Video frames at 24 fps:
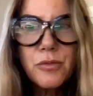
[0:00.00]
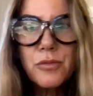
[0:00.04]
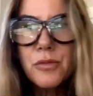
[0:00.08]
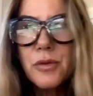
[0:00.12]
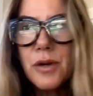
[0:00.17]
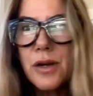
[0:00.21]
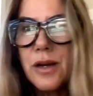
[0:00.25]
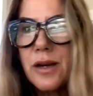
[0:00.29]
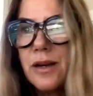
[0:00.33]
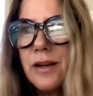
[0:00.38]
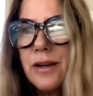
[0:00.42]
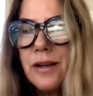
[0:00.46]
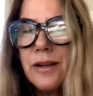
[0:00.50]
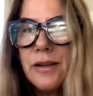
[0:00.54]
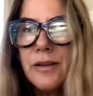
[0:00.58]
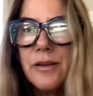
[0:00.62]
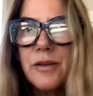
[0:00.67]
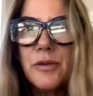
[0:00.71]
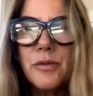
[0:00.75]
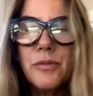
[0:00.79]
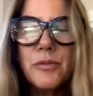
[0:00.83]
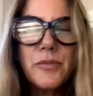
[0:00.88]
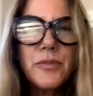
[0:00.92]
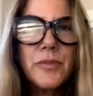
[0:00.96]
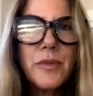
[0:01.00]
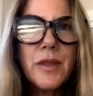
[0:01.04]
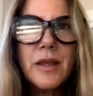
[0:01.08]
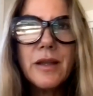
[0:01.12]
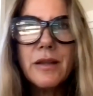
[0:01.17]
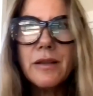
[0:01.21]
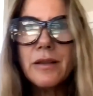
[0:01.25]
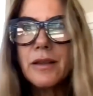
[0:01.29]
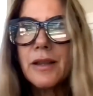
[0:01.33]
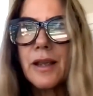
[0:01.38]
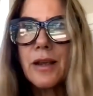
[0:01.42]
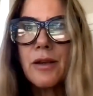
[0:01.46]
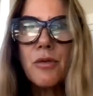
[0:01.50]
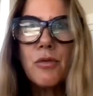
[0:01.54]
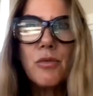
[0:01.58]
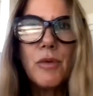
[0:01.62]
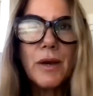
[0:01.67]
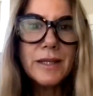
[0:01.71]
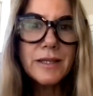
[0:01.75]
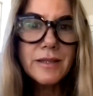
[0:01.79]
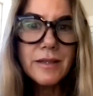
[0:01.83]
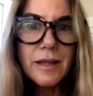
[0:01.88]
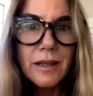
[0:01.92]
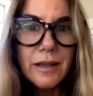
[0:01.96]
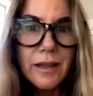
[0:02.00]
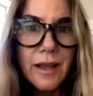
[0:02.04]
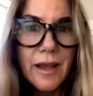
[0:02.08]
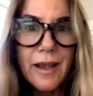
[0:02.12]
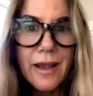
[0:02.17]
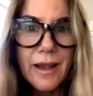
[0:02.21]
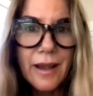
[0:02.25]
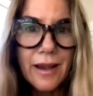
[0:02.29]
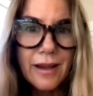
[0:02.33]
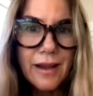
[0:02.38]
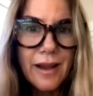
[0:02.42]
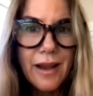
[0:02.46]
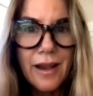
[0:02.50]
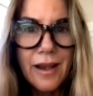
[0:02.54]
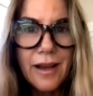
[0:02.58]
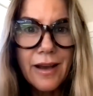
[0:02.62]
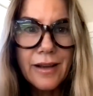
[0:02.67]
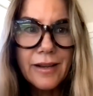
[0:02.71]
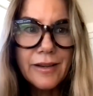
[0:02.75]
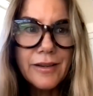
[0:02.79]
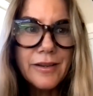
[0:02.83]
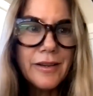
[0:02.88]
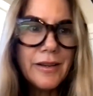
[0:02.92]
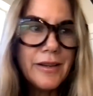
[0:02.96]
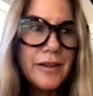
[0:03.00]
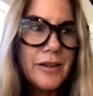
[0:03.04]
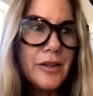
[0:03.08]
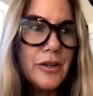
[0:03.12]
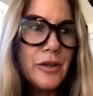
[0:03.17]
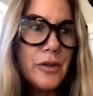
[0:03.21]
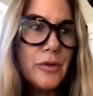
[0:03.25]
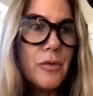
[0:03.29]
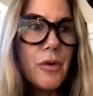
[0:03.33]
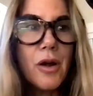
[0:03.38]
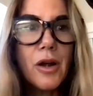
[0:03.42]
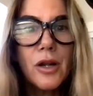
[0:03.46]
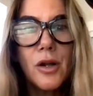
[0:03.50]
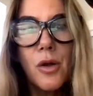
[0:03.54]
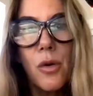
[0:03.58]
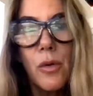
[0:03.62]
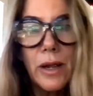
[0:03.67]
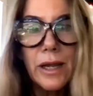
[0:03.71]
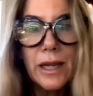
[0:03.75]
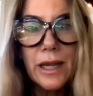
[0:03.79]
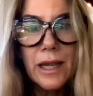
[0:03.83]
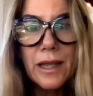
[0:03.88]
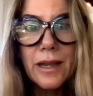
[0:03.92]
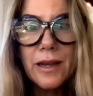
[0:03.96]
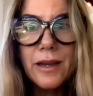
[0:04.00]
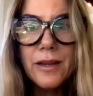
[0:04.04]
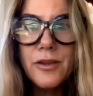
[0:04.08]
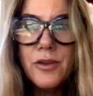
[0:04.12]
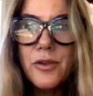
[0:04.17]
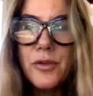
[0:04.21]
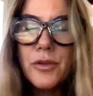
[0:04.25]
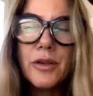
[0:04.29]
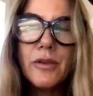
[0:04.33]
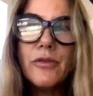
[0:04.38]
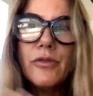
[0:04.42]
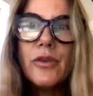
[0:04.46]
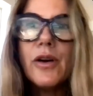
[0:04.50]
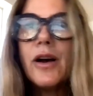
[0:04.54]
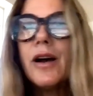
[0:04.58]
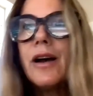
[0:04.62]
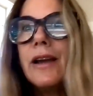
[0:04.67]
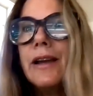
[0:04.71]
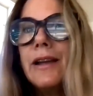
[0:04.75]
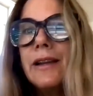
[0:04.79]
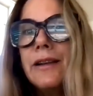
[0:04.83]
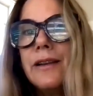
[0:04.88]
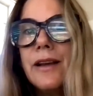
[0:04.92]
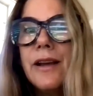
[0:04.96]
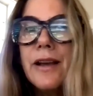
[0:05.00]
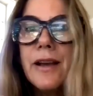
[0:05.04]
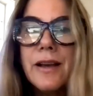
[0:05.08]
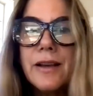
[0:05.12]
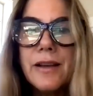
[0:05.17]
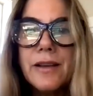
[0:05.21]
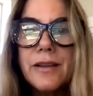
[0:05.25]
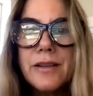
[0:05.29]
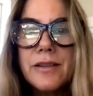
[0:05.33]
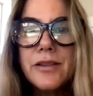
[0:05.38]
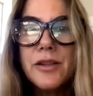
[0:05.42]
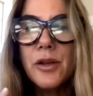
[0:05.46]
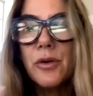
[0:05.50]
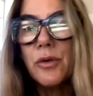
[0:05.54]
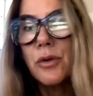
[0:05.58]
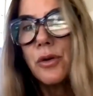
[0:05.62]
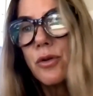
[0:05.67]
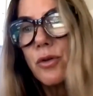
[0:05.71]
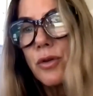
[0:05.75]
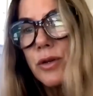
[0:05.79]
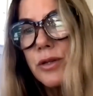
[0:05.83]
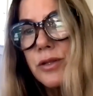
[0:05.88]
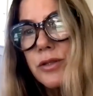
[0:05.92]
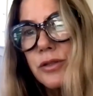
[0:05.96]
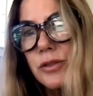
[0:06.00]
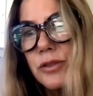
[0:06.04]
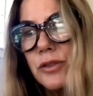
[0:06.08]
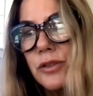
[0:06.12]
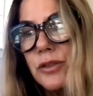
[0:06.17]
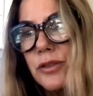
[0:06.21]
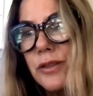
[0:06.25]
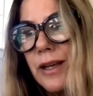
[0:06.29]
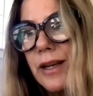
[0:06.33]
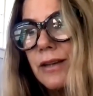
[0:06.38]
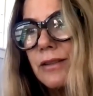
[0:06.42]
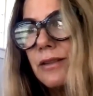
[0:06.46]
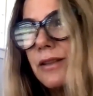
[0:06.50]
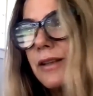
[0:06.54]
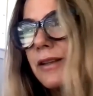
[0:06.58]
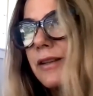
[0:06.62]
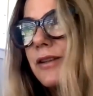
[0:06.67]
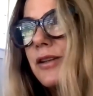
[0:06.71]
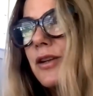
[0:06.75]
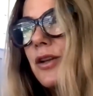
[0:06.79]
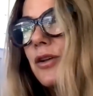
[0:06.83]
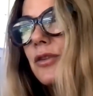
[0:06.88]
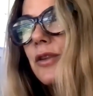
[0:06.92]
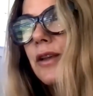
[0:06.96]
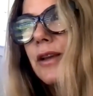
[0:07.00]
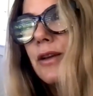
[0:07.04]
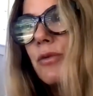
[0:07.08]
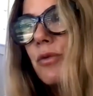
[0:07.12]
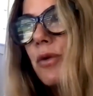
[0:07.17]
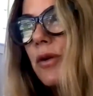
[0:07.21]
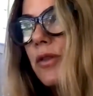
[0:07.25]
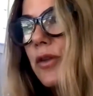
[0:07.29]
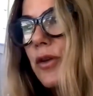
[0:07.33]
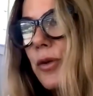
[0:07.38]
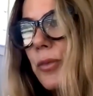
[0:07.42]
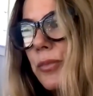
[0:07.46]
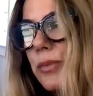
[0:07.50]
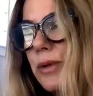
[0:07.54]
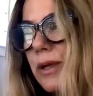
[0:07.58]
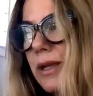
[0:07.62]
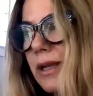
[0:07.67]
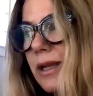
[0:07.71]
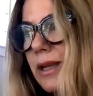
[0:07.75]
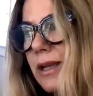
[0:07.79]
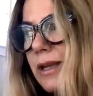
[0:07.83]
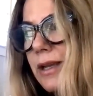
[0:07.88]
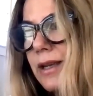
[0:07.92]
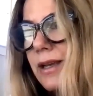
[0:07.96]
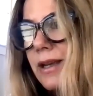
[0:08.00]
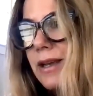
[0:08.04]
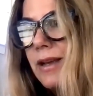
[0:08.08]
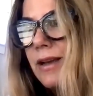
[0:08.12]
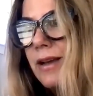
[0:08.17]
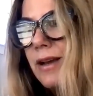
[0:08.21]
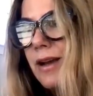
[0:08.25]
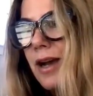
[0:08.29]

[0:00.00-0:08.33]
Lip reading: in like West LA, and you are going in and you can find a crystal that like whether it be